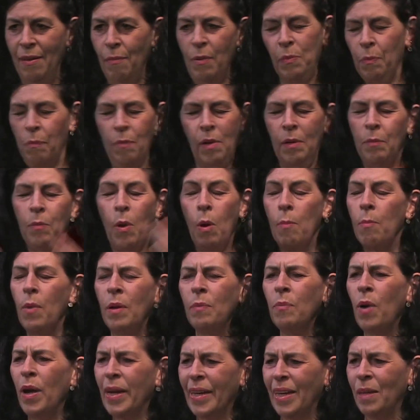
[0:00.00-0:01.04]

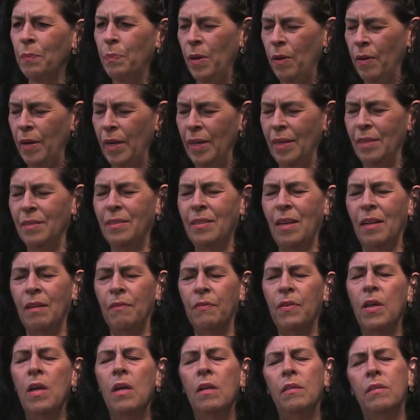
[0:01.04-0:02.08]
one marking period, instead
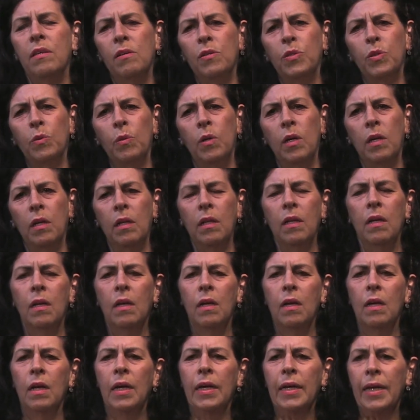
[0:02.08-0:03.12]
of the
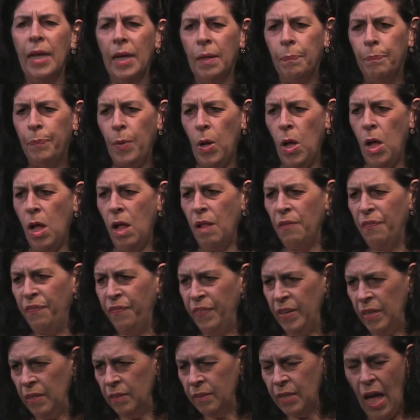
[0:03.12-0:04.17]
usual kickball,
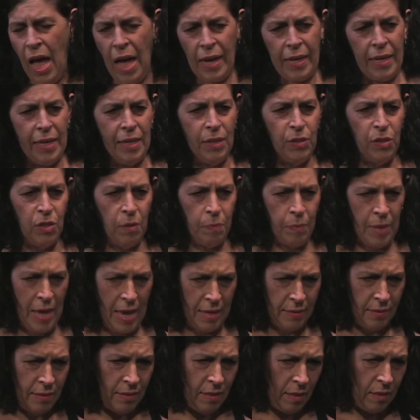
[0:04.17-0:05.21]
field hockey,
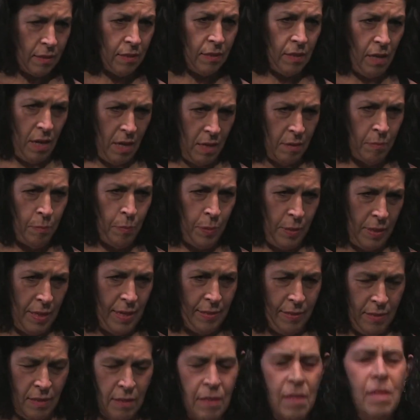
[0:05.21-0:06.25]
gymnastics,
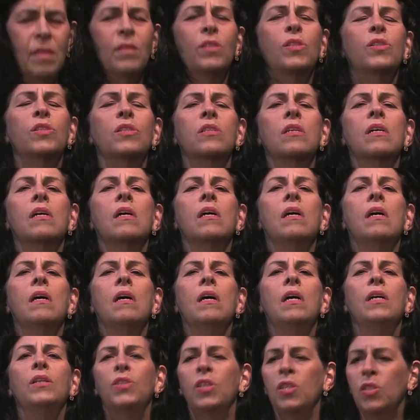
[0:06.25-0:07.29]
unpleasantness,
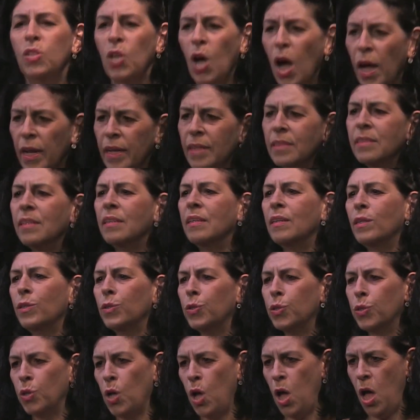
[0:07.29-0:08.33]
she taught us a little
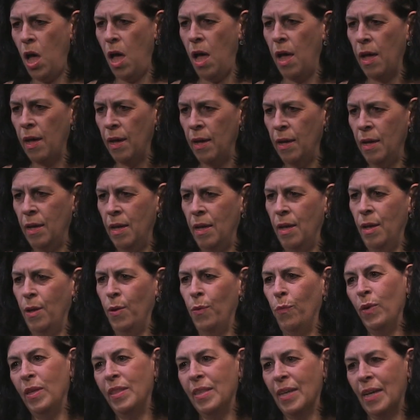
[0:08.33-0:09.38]
song
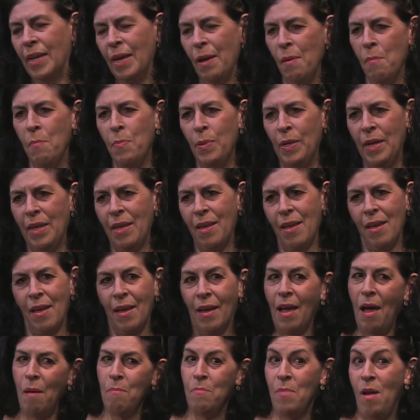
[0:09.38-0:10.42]
with
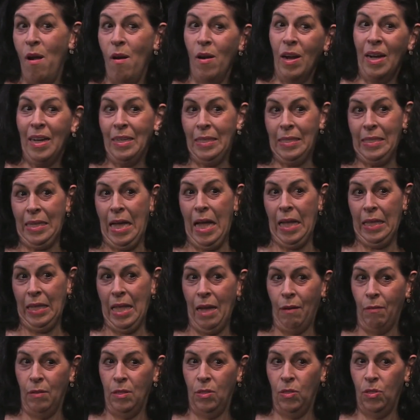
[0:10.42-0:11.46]
accompanying American Sign
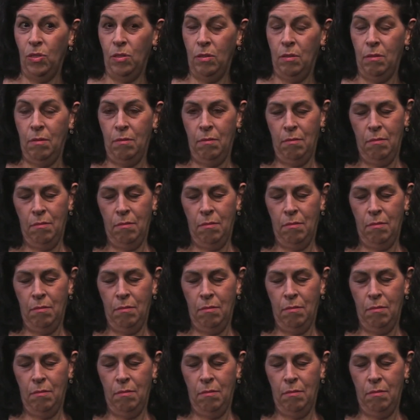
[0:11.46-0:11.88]
Language.